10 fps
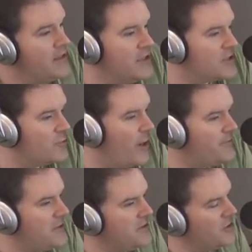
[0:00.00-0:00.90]

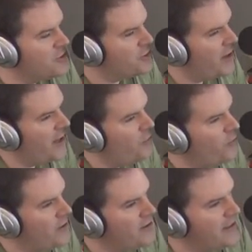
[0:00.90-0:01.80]
disrupting their
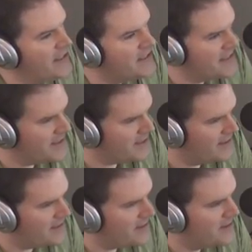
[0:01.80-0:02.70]
tranquil
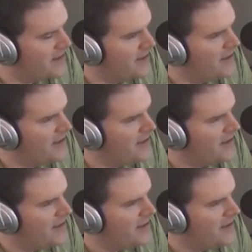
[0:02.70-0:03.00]
existence.